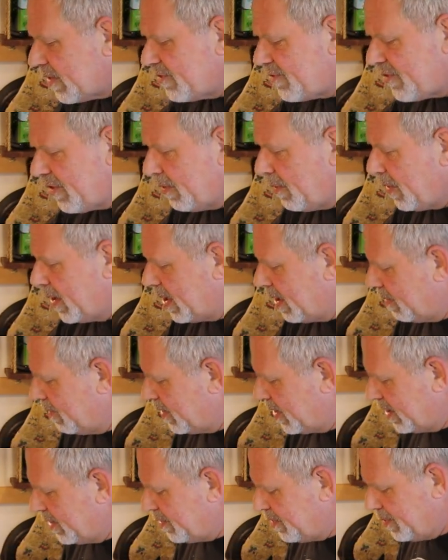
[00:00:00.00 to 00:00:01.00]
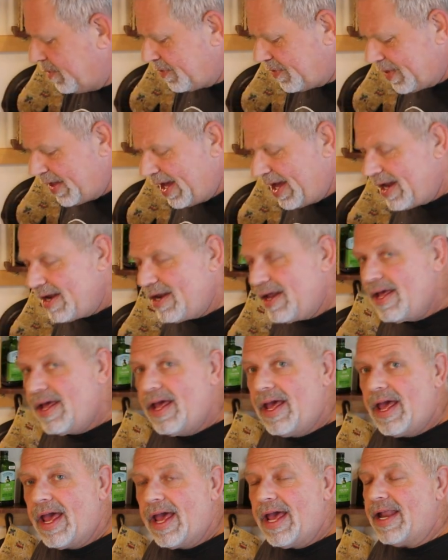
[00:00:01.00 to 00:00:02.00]
So what I want to do with that,
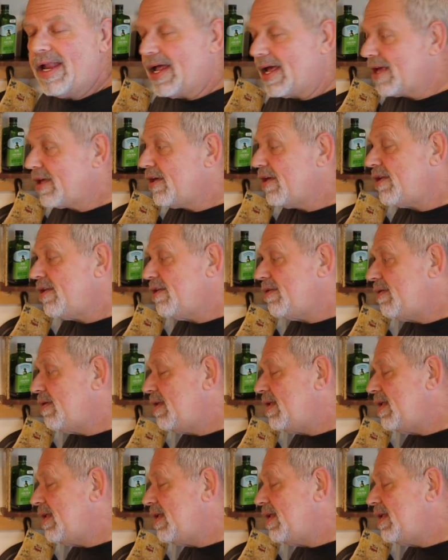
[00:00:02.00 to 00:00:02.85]
and I could